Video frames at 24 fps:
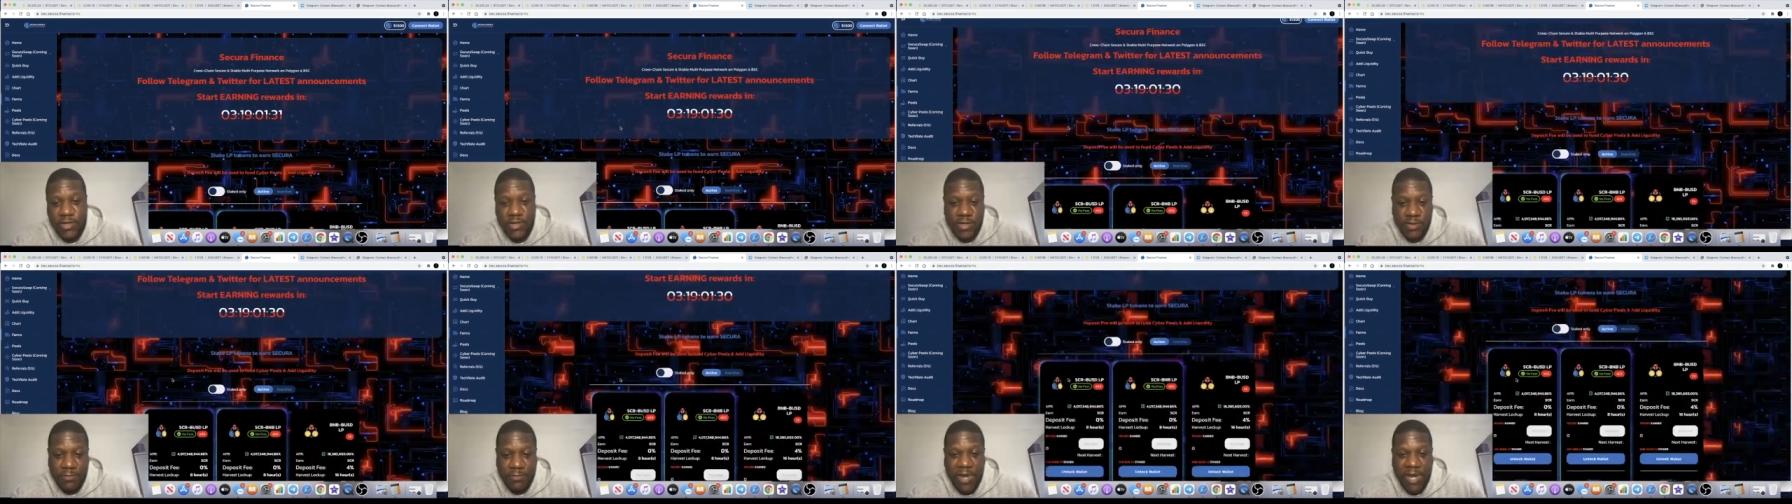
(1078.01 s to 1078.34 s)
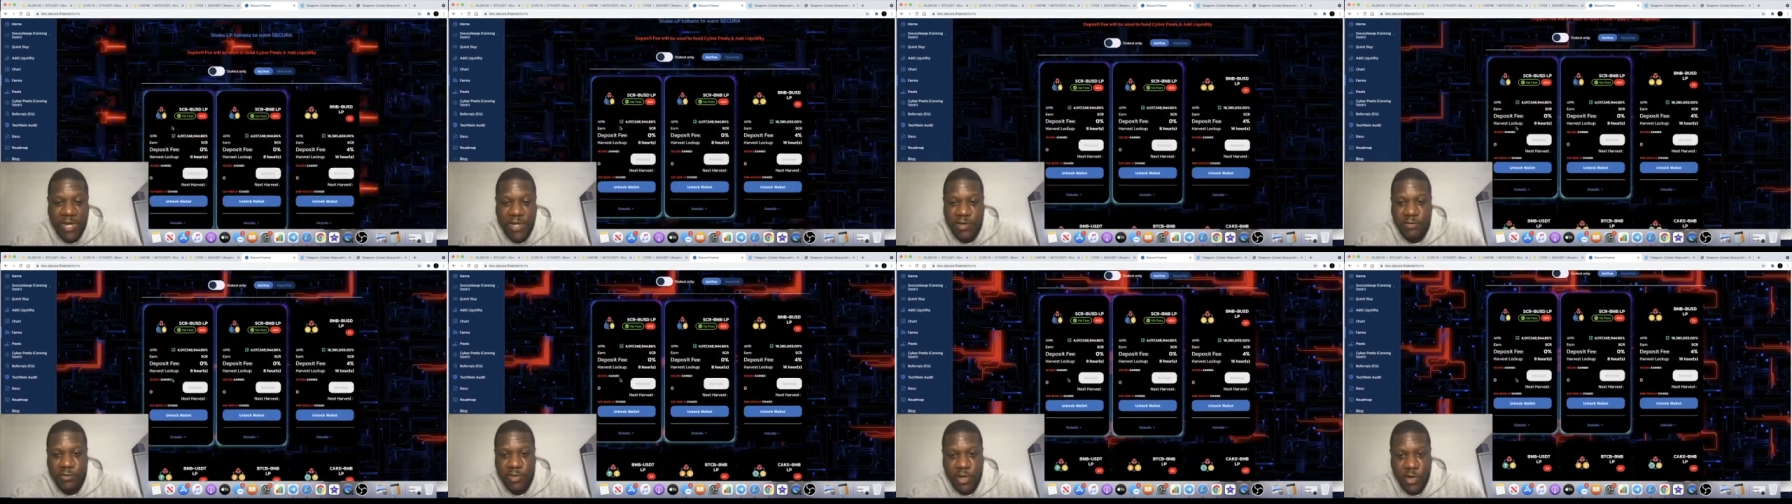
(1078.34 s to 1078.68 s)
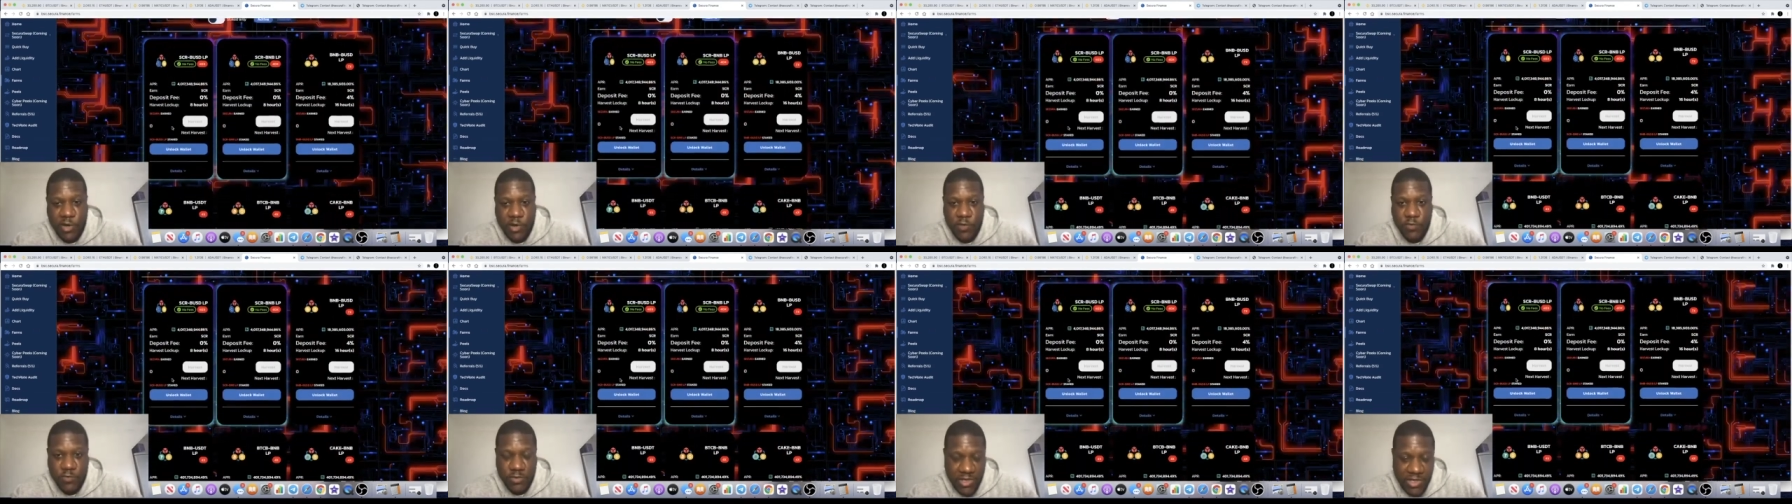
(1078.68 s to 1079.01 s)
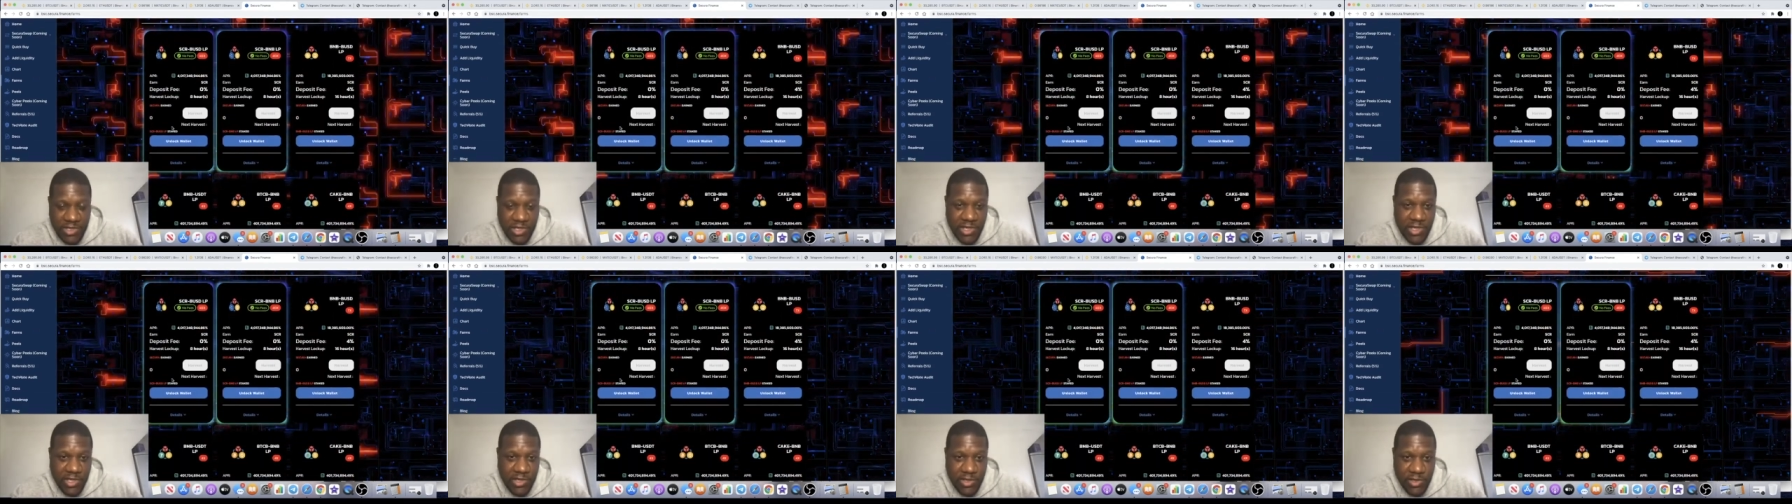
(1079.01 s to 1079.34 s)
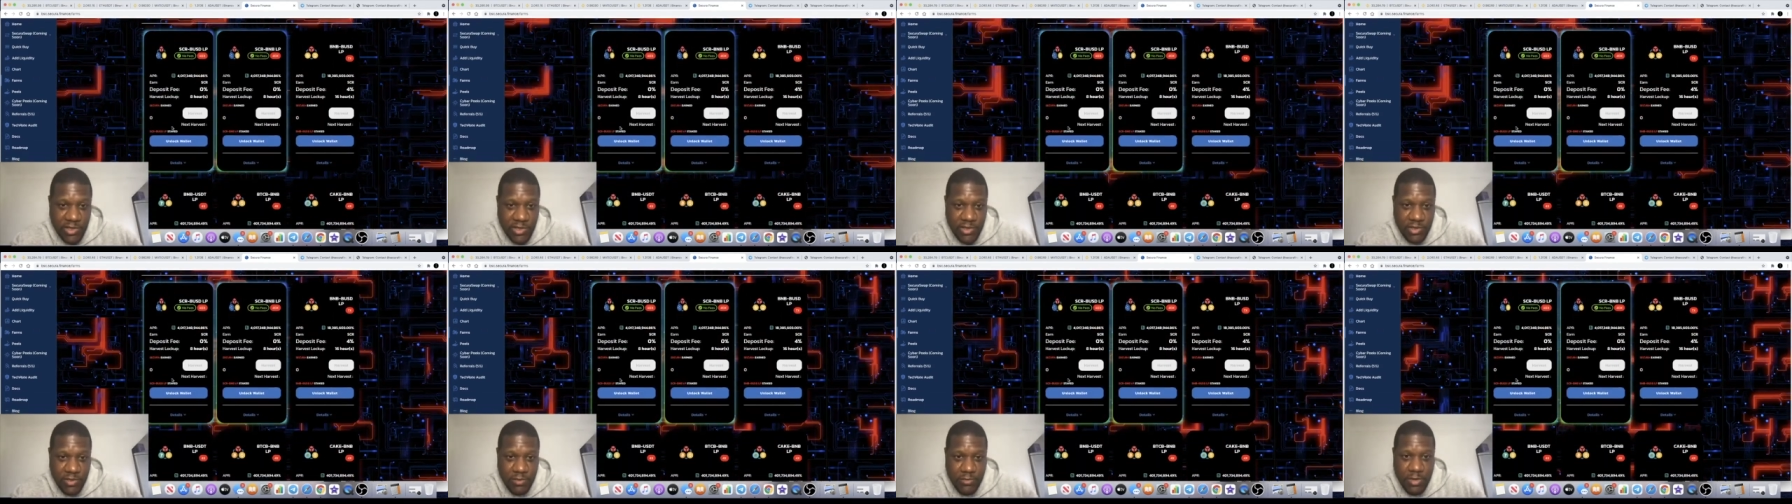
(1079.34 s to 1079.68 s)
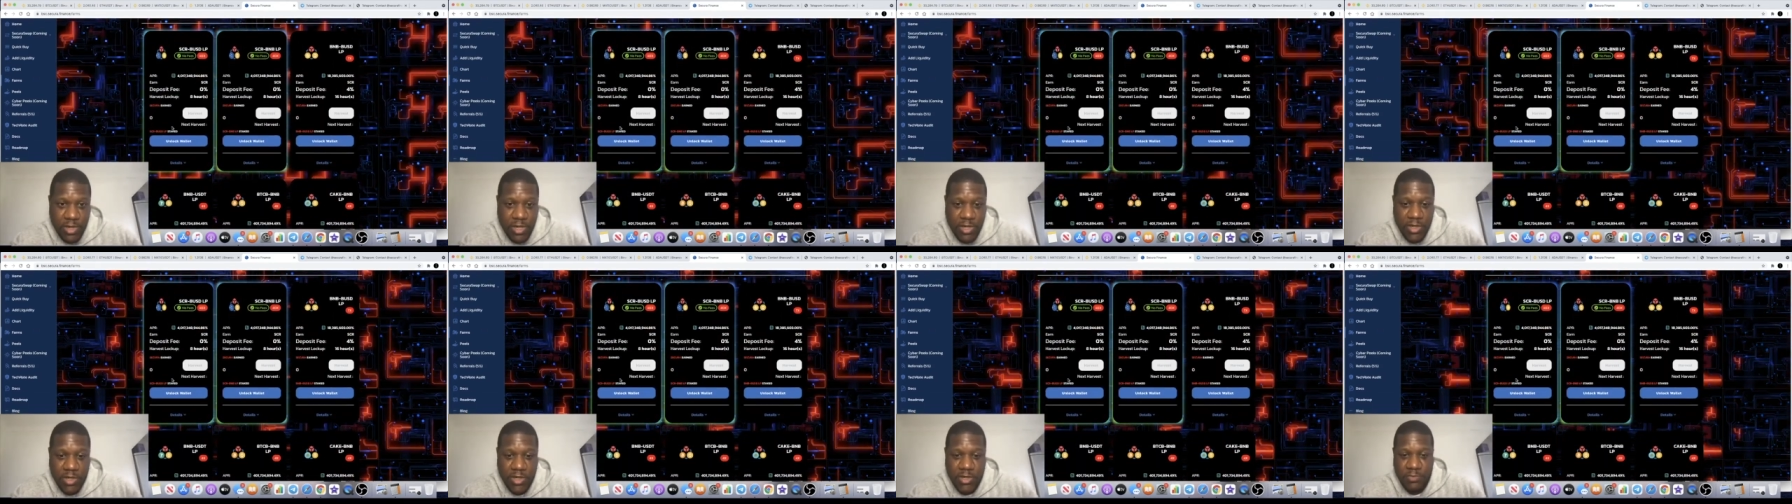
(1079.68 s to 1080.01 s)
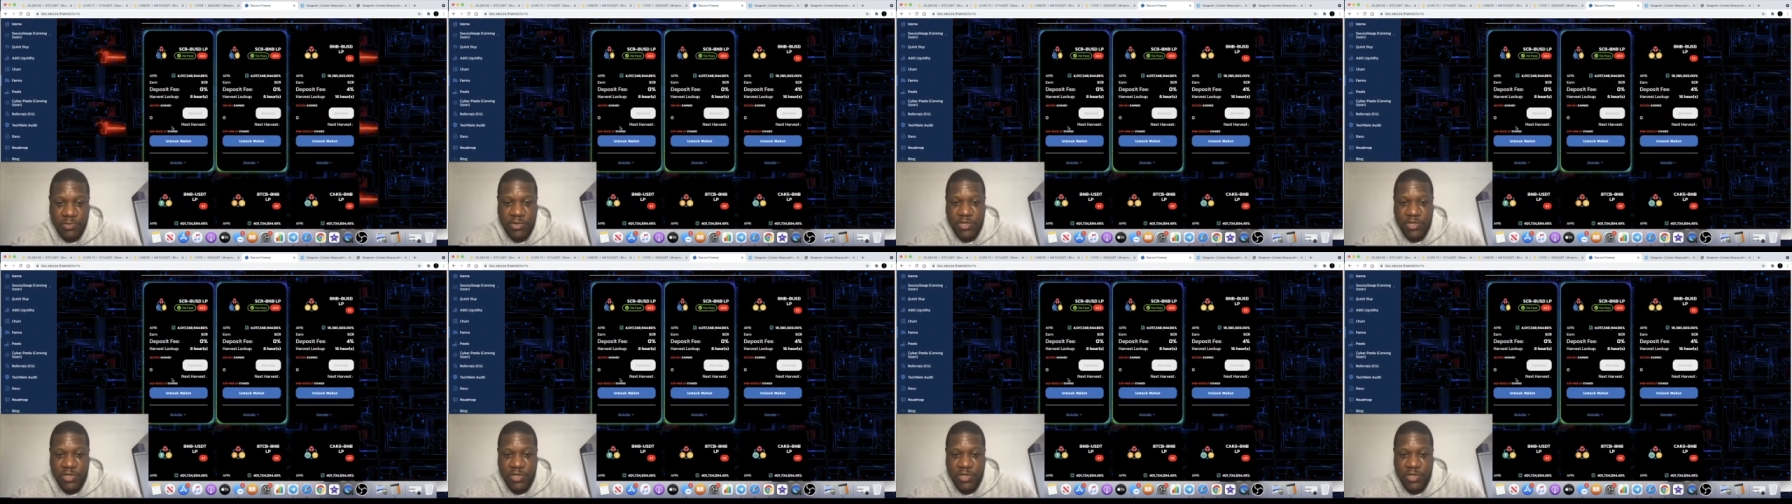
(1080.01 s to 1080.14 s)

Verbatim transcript: make up your own decisions all right guys but